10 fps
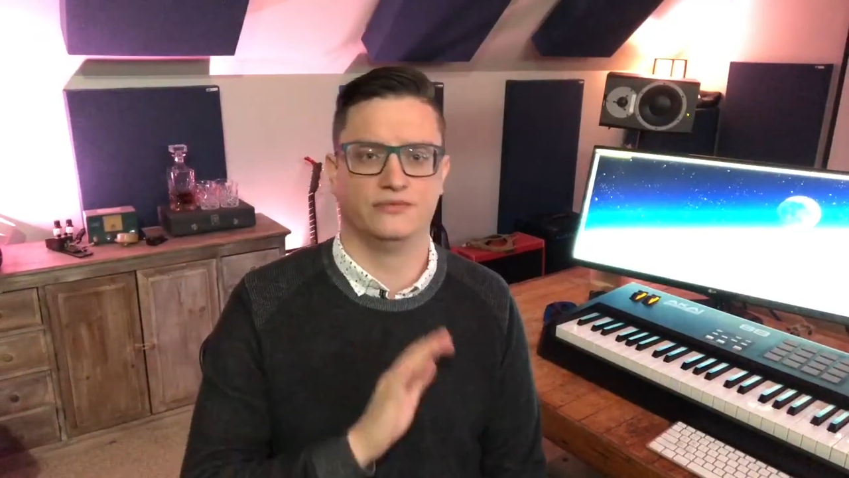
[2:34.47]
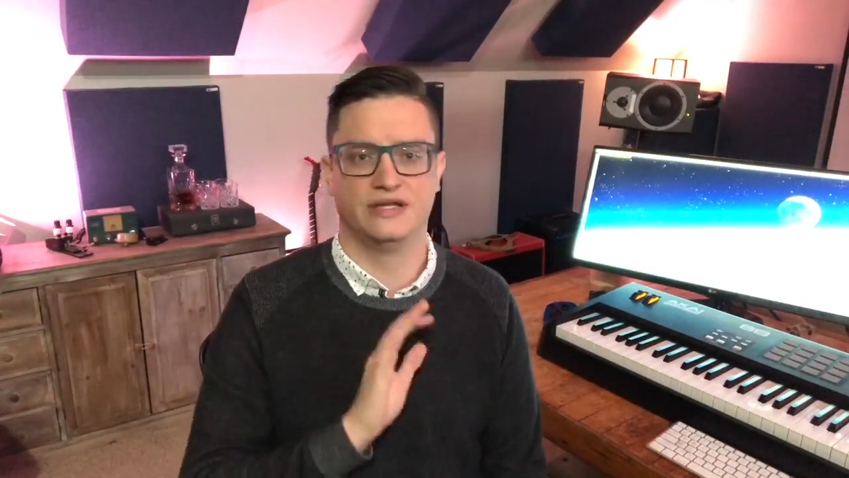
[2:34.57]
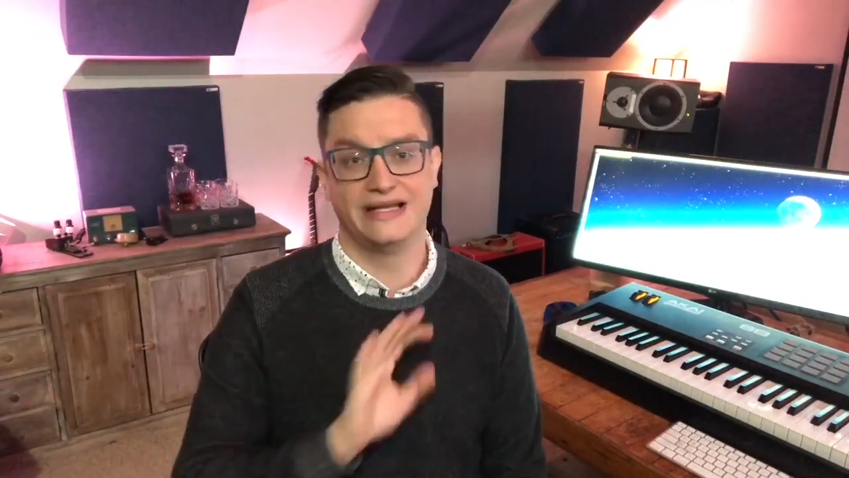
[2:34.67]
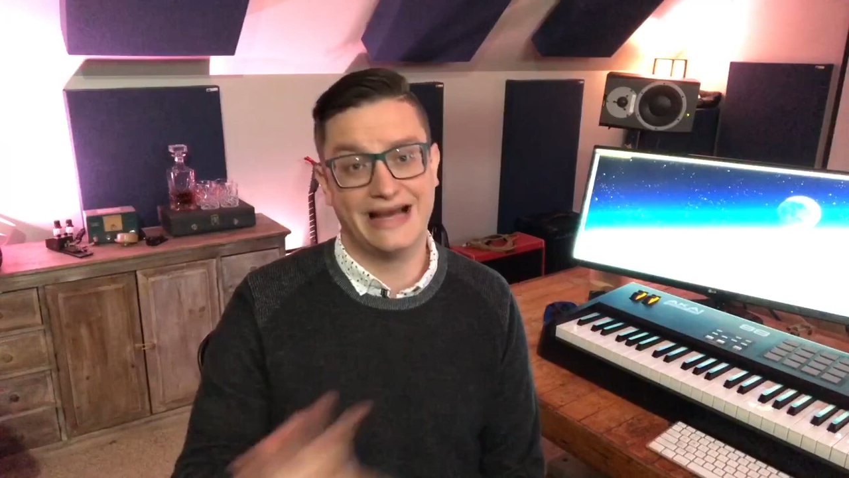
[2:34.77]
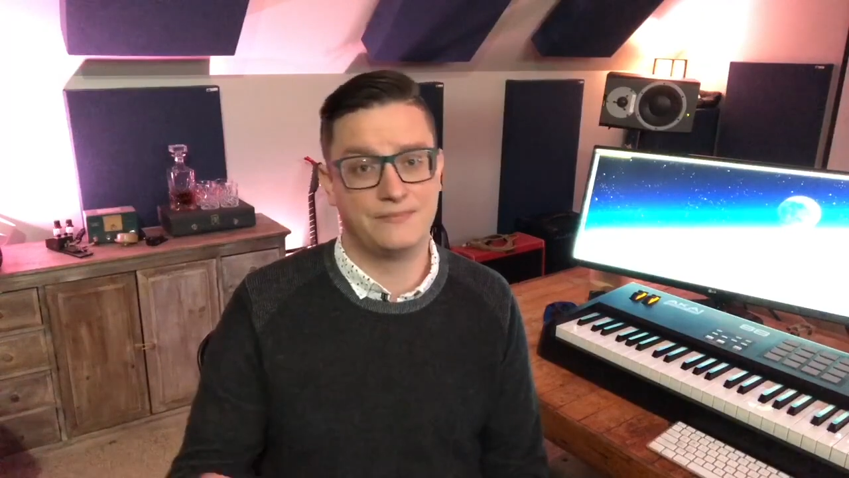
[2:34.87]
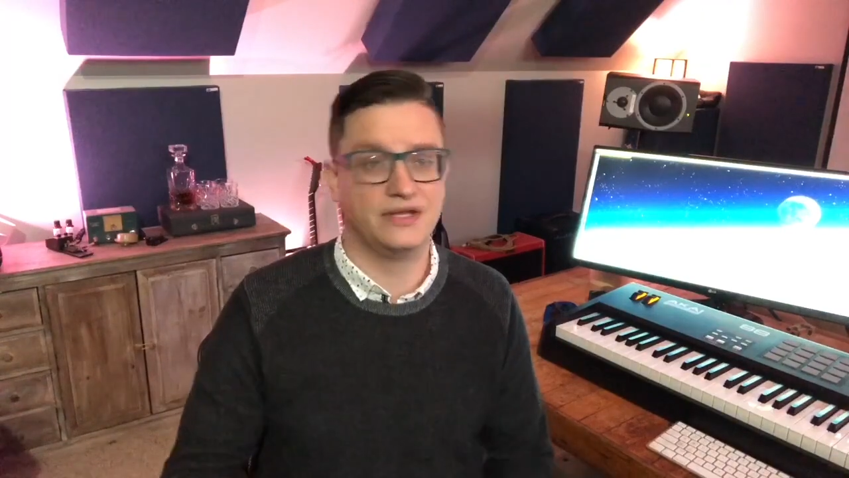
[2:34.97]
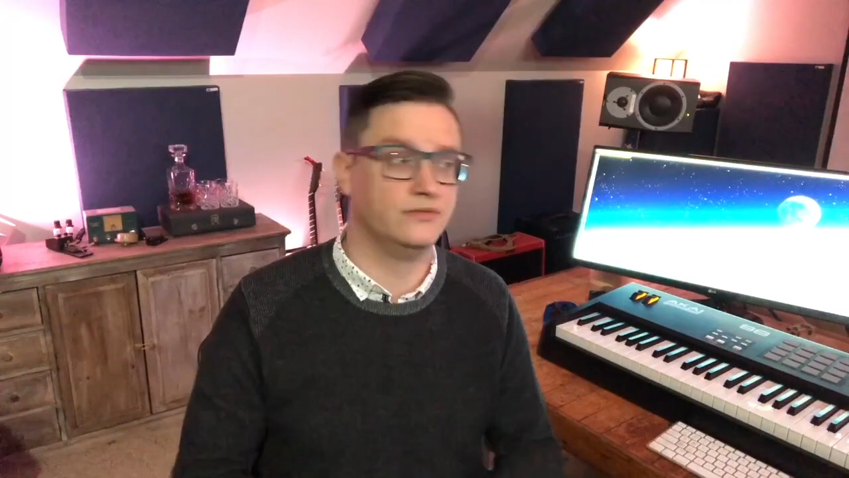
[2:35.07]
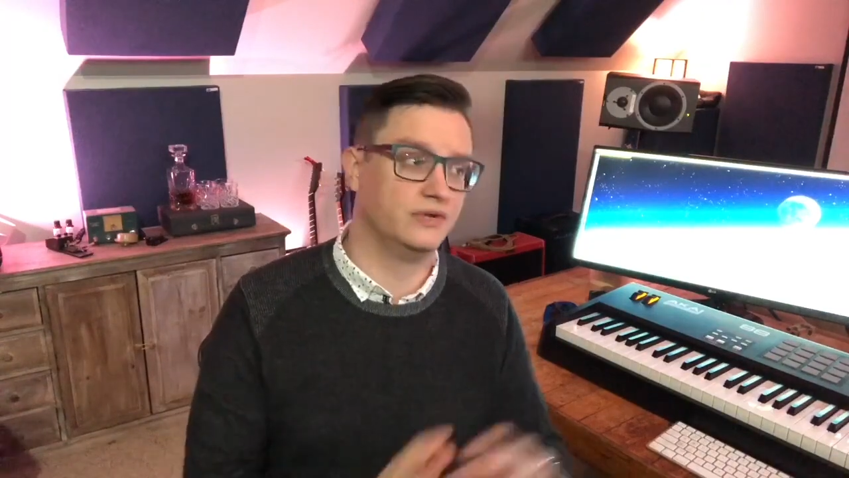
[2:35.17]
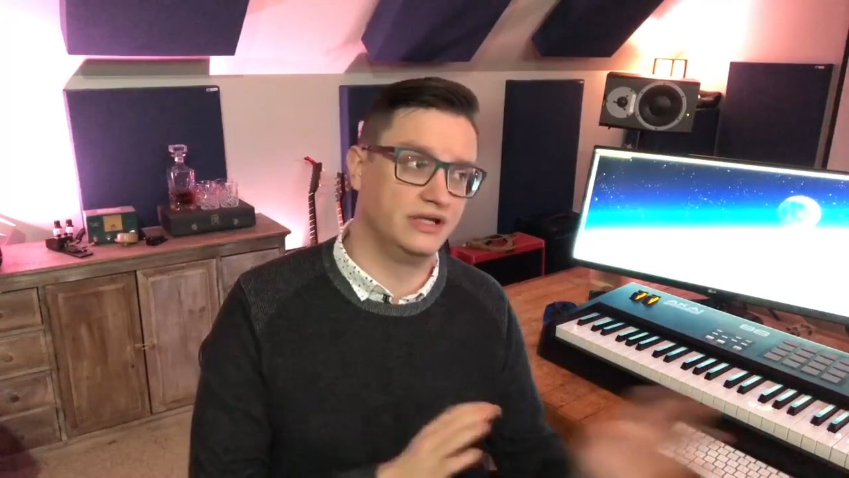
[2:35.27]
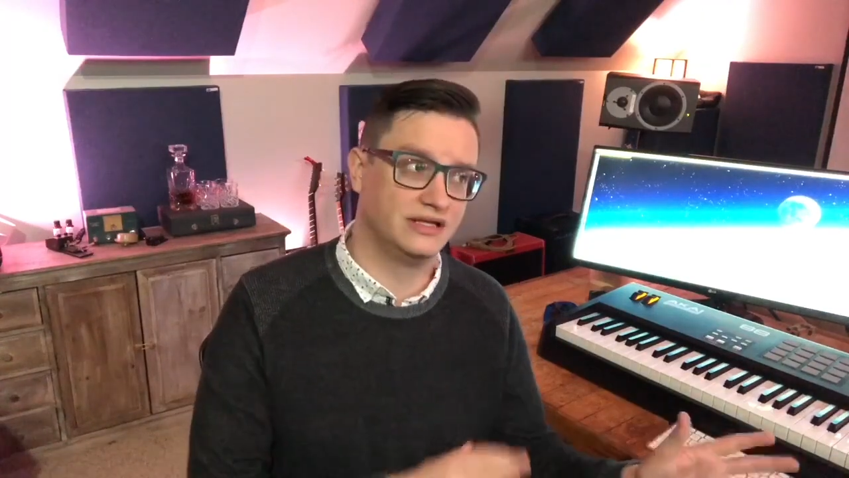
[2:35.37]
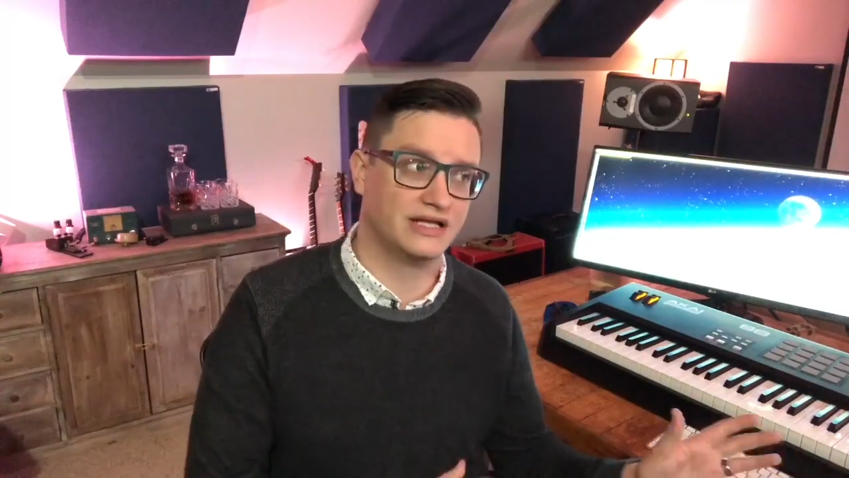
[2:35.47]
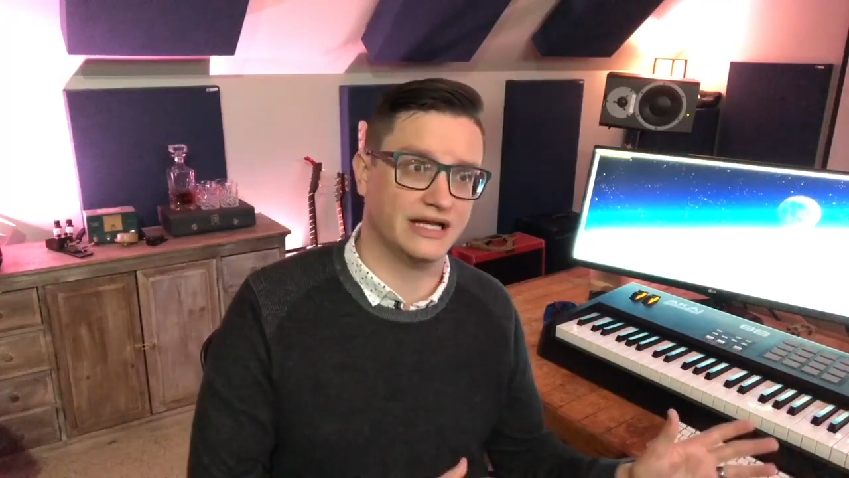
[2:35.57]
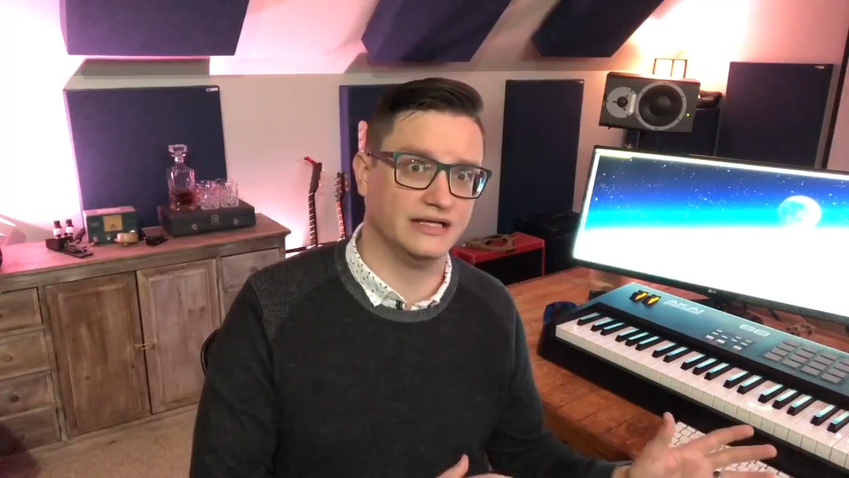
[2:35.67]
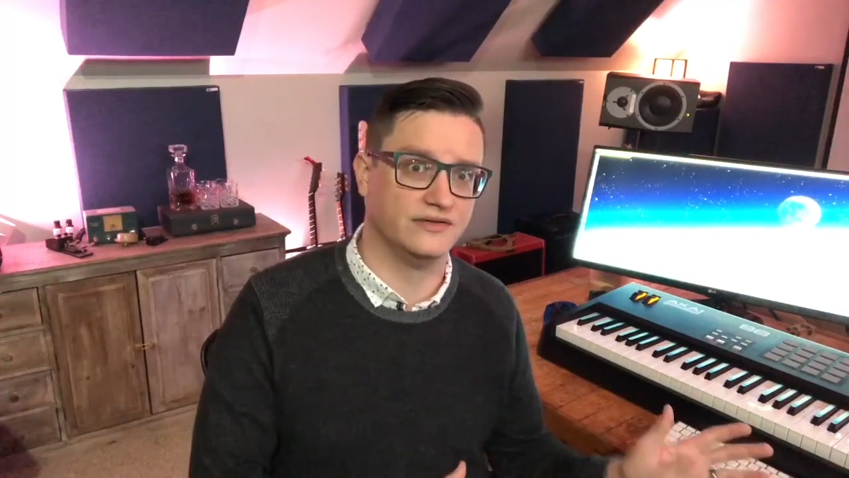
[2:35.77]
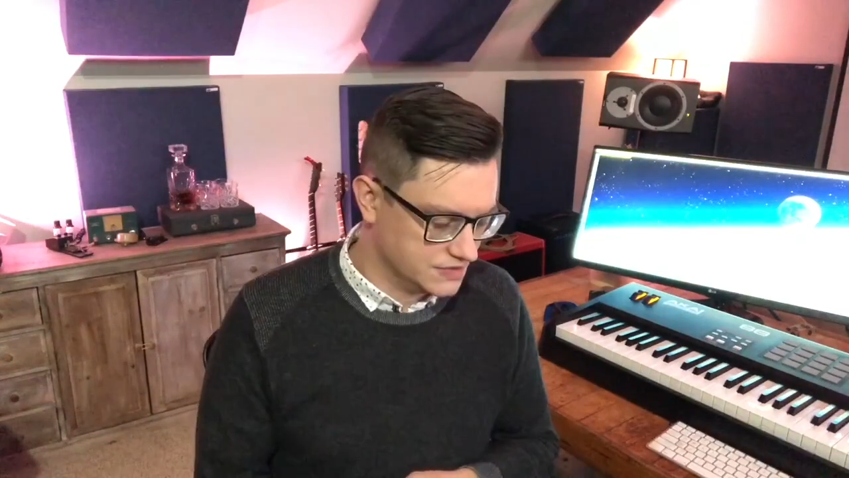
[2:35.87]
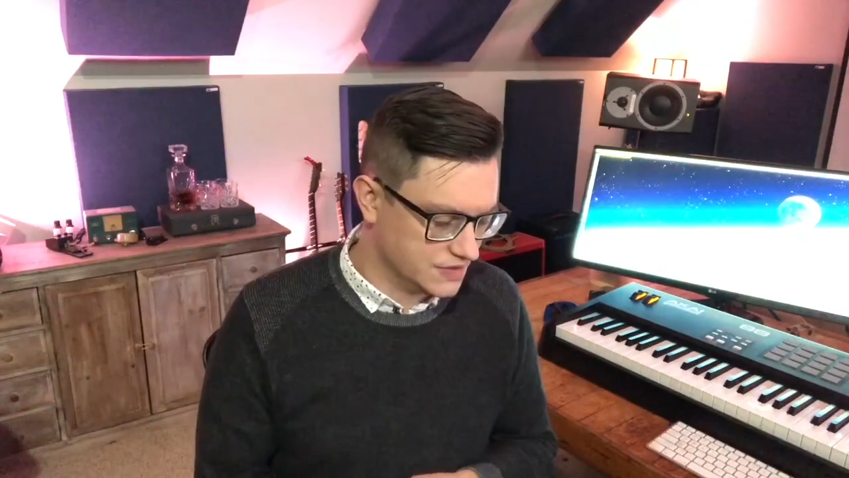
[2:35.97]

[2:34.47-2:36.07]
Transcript: really happy, really light.